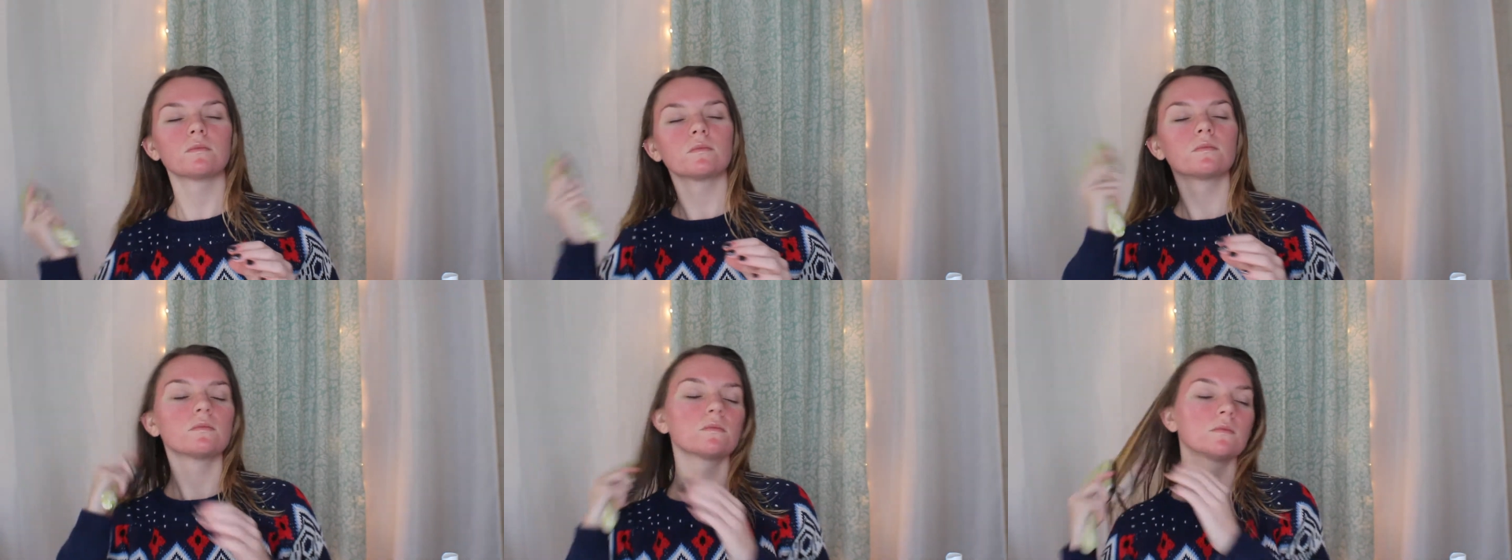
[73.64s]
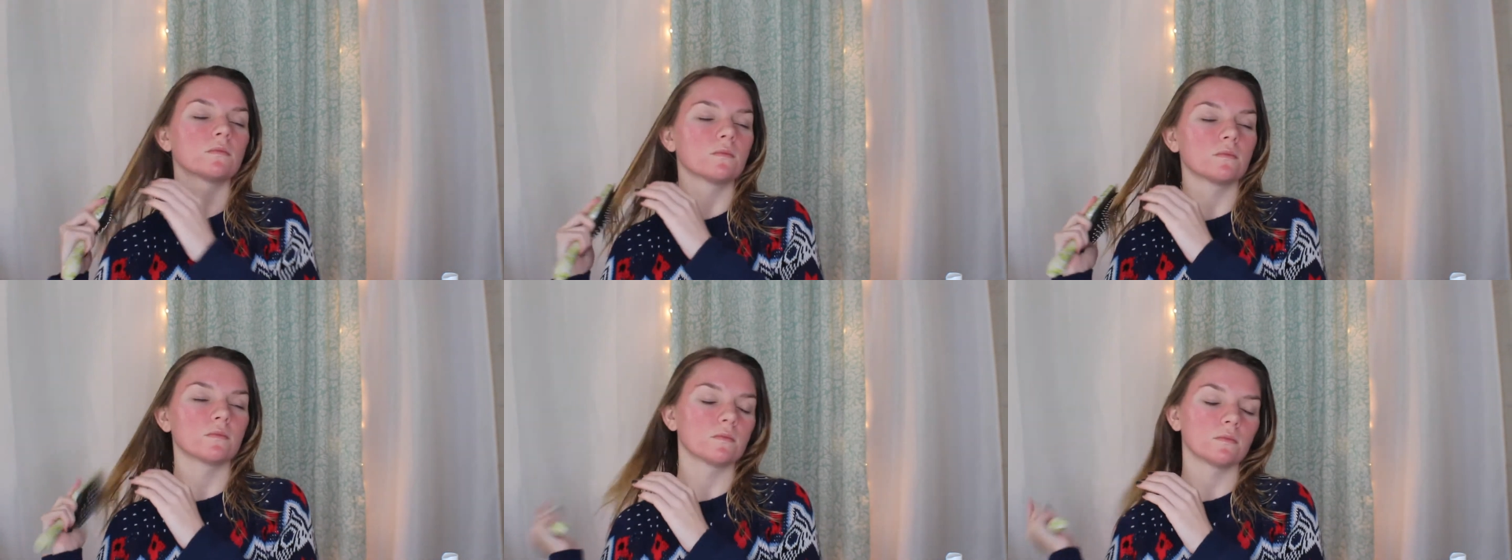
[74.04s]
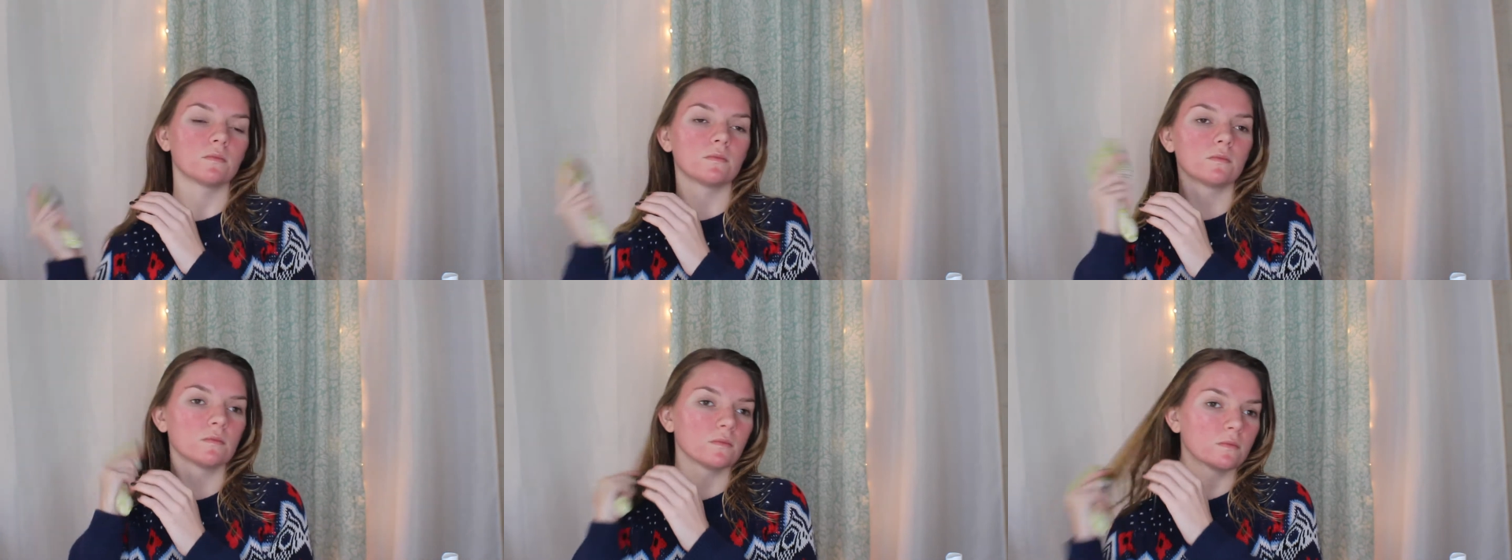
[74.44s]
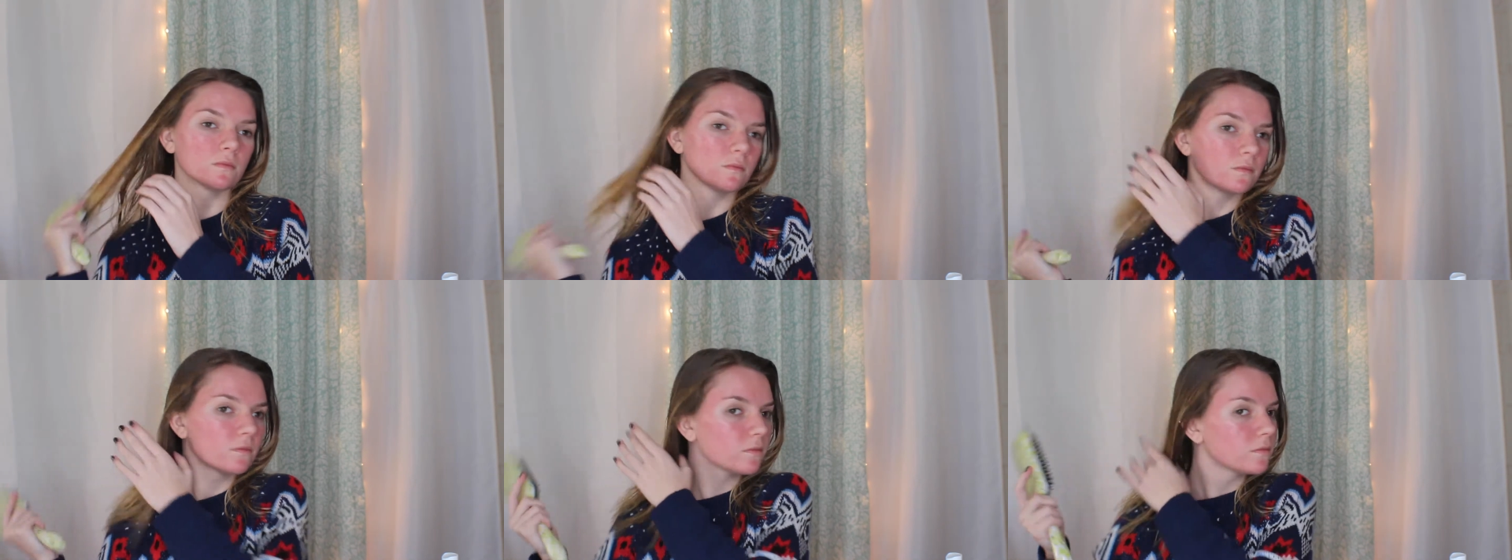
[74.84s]
So now I'm just
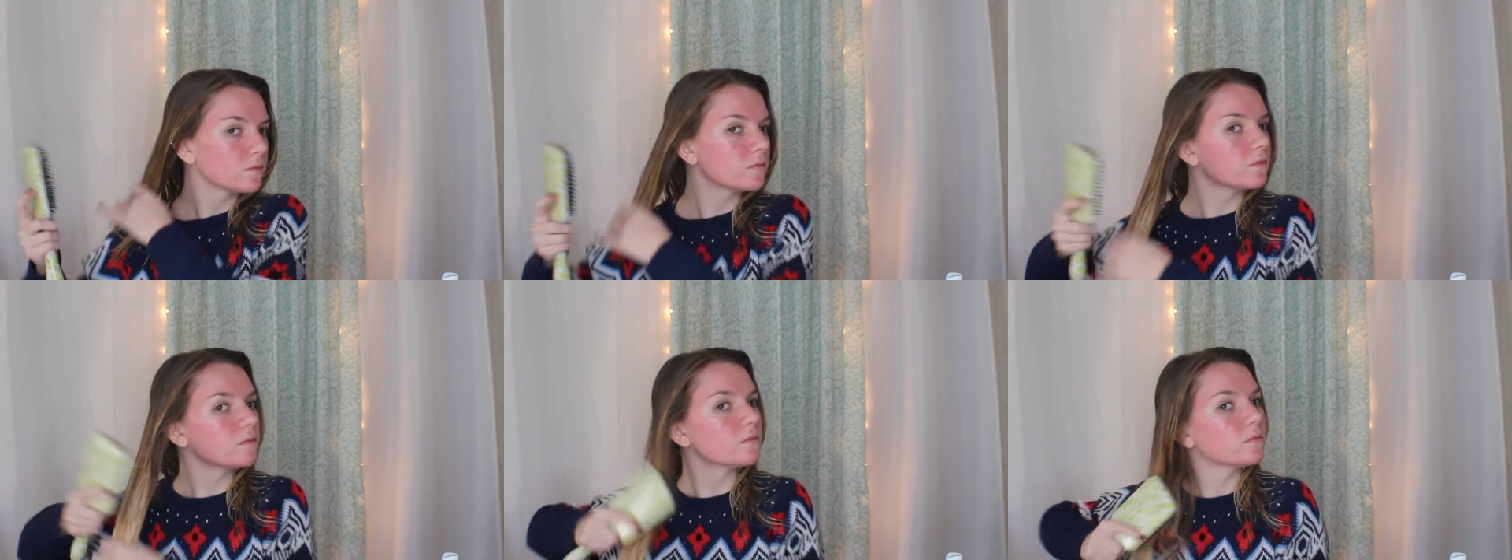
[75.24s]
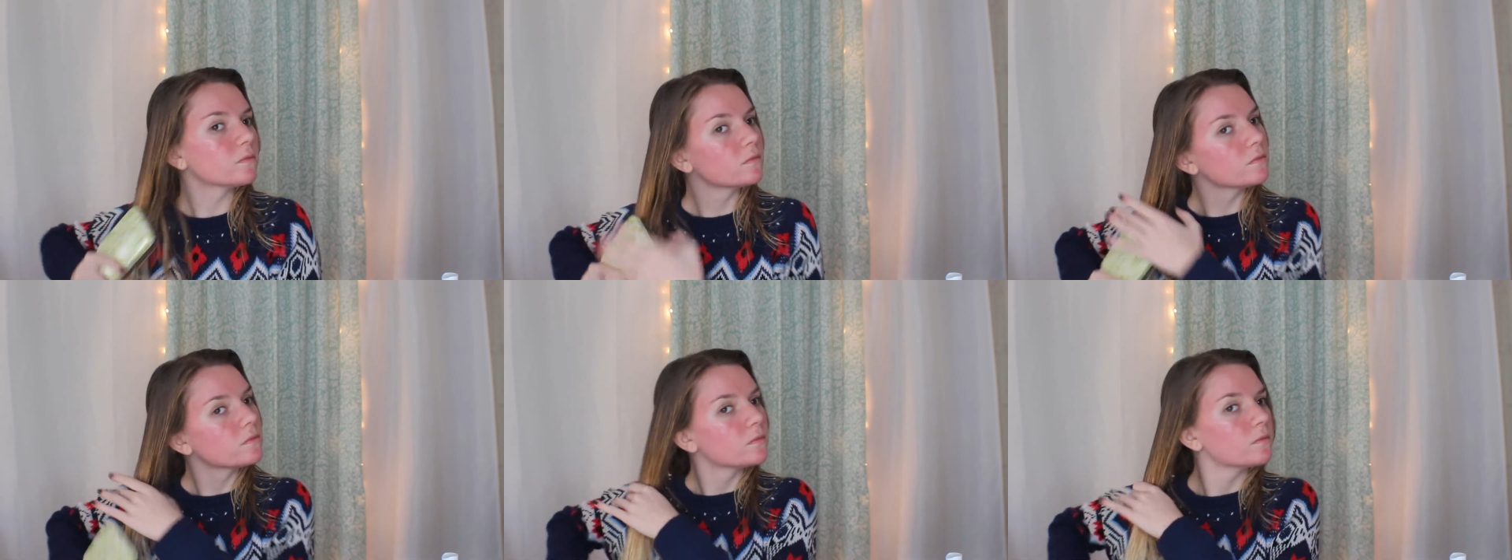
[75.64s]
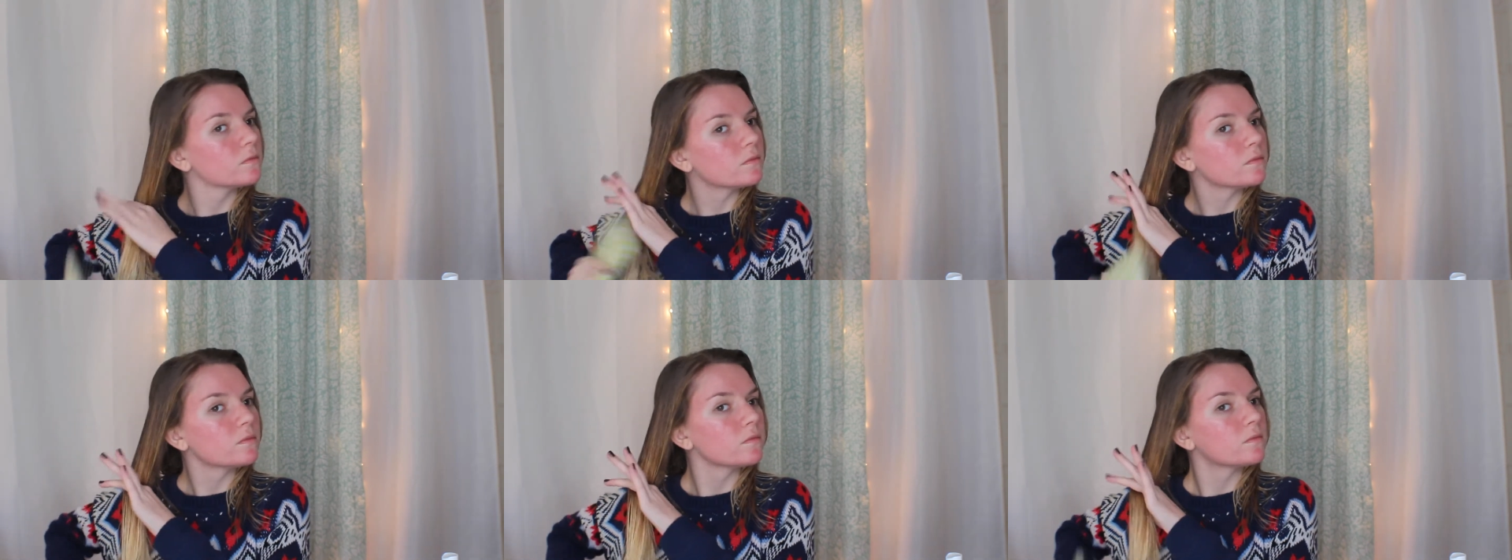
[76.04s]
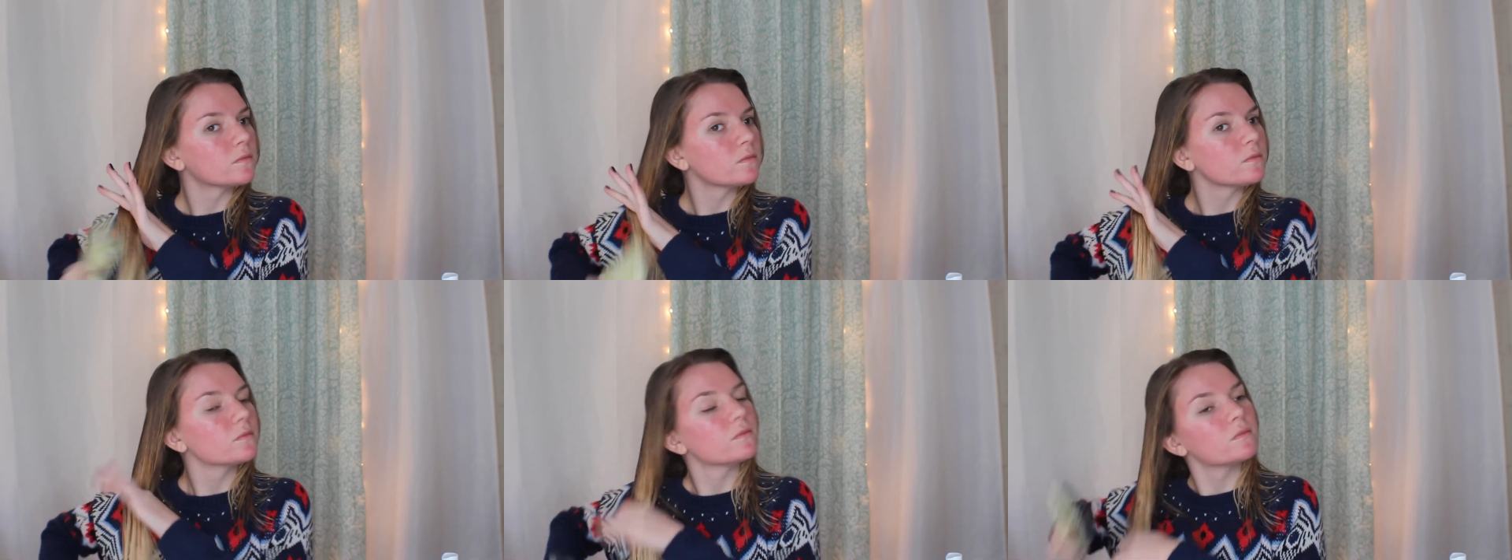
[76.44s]
going to brush out my
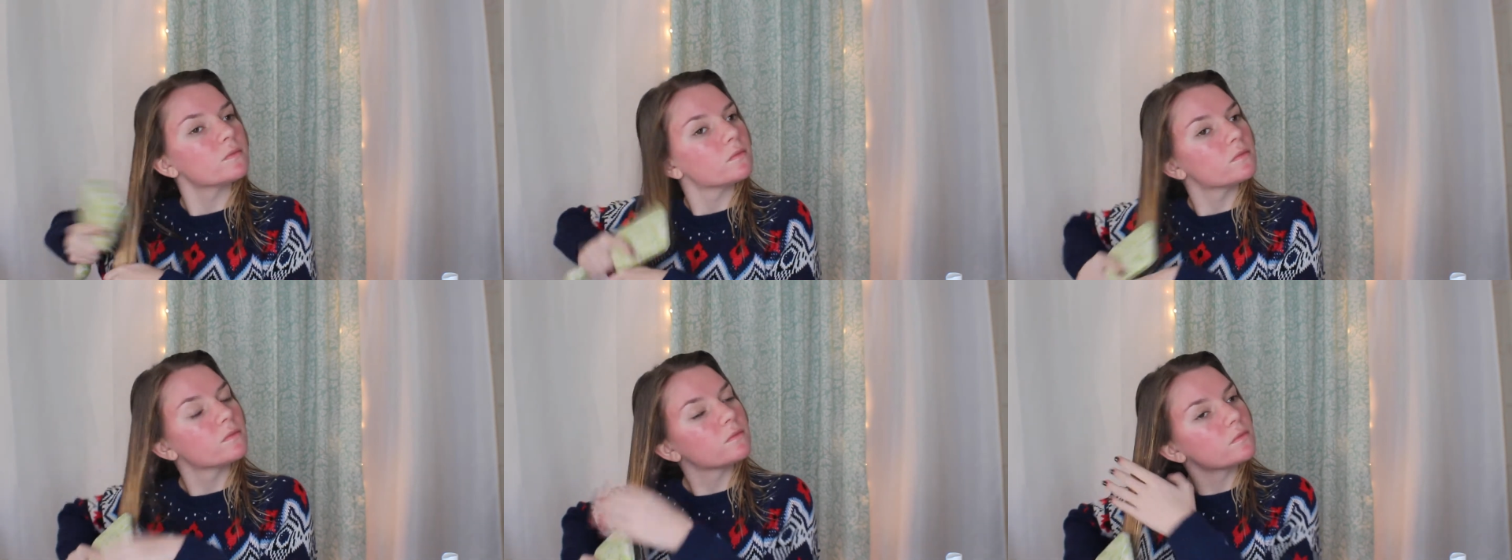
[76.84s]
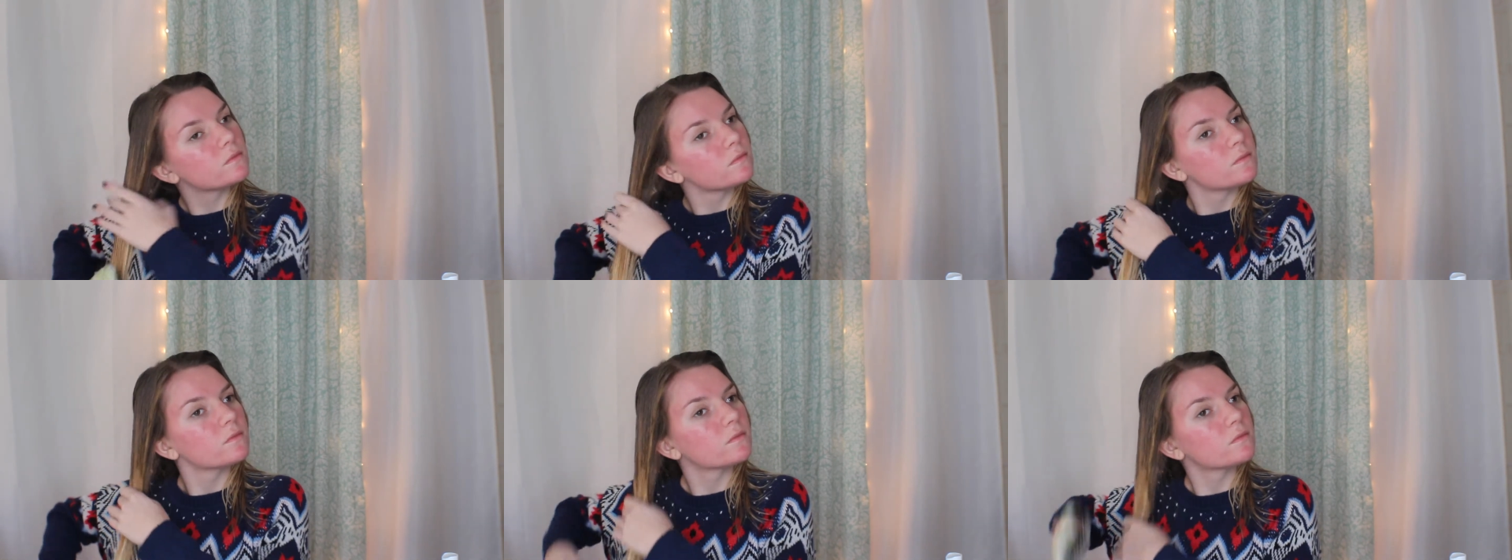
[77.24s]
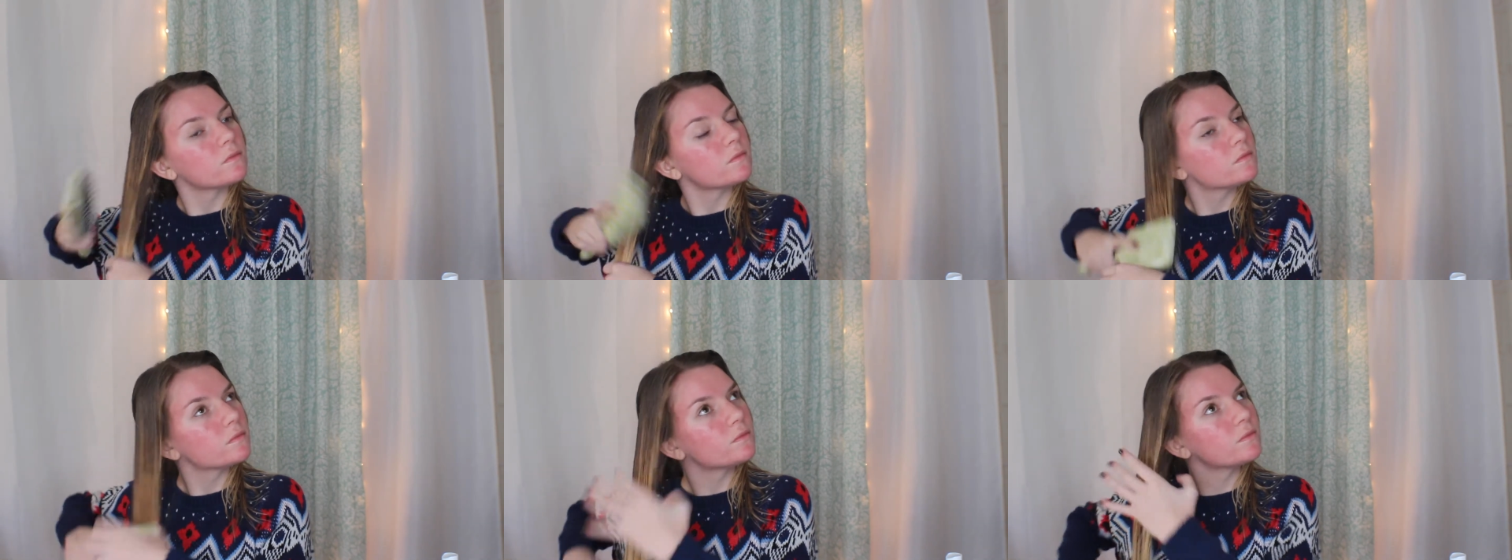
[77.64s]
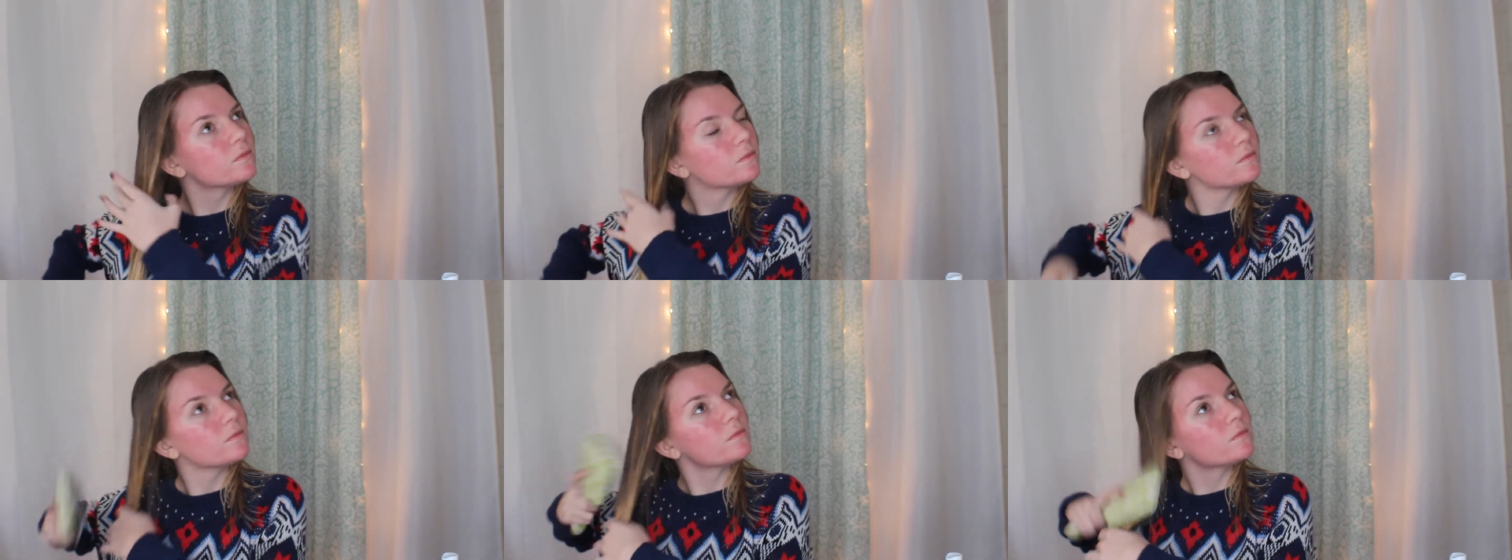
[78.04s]
hair, and